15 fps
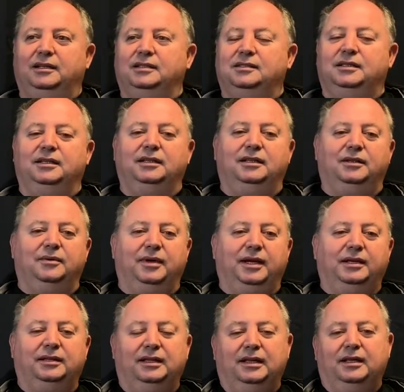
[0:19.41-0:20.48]
that's getting in your
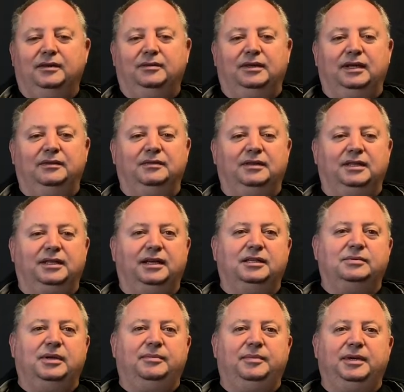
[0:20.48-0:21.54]
way, whatever the case
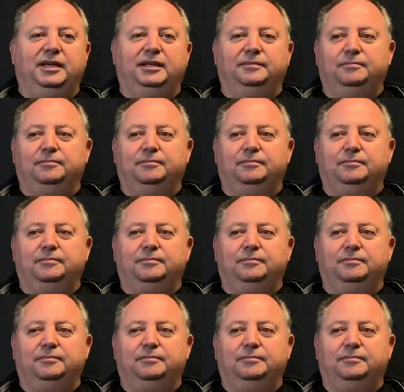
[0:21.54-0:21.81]
may be.